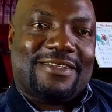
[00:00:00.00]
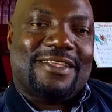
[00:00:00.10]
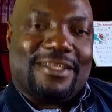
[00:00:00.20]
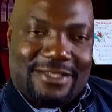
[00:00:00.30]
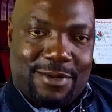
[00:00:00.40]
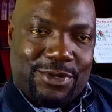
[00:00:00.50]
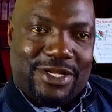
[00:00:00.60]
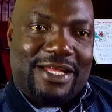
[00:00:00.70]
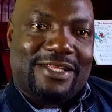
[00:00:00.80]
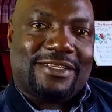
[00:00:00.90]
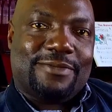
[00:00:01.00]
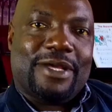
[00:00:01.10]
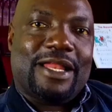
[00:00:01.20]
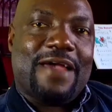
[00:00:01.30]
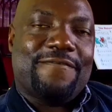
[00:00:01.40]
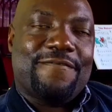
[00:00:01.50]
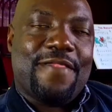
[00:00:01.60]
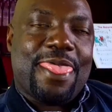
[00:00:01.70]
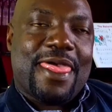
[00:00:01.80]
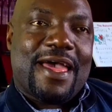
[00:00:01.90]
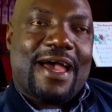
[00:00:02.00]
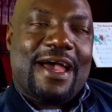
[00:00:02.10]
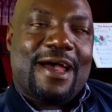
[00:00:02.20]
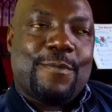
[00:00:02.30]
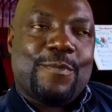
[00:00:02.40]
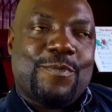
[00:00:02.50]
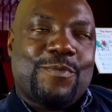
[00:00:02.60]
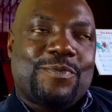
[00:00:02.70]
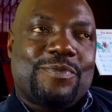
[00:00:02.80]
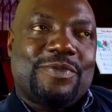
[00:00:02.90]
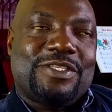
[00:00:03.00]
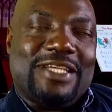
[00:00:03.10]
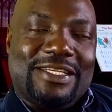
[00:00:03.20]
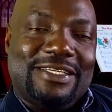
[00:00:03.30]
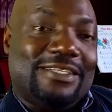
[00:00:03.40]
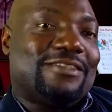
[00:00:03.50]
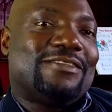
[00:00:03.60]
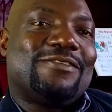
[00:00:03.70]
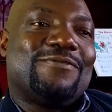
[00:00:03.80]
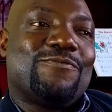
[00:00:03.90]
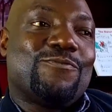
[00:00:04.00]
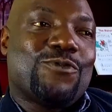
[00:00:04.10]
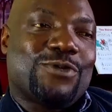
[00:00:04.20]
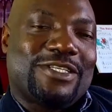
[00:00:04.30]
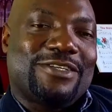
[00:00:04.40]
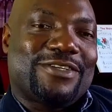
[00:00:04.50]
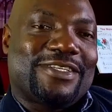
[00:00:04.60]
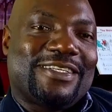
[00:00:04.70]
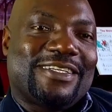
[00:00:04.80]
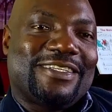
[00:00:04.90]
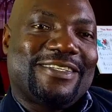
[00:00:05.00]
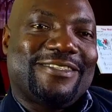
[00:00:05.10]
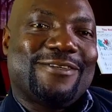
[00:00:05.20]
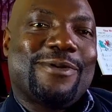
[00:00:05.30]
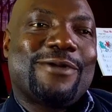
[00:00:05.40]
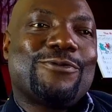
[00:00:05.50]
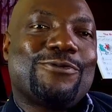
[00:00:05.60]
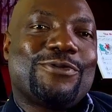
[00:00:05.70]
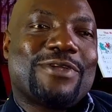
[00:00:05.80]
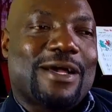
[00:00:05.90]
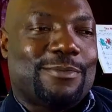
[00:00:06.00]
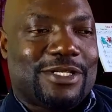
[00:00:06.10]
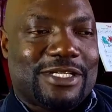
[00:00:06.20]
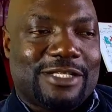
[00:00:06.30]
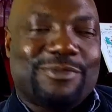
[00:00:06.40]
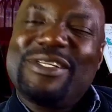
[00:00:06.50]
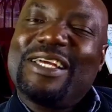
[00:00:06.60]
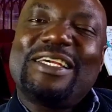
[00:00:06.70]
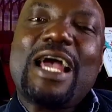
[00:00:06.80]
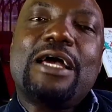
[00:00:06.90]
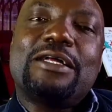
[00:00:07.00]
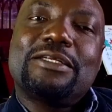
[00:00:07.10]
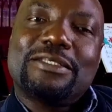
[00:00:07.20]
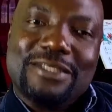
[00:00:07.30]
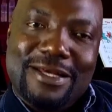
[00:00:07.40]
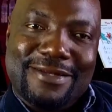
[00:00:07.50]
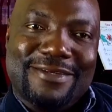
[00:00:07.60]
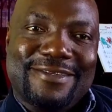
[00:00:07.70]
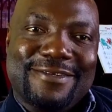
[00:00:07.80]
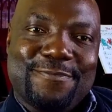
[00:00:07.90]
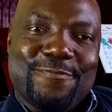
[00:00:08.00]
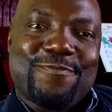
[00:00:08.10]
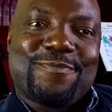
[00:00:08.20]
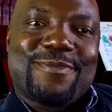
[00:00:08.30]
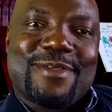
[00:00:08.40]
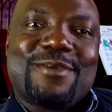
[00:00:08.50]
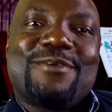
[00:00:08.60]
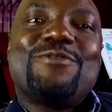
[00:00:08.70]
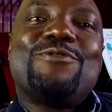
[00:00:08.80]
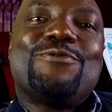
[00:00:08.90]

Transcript: there's somebody else in my life. JC is most interesting. She's the one who comes and tells me, Daddy, I understand. You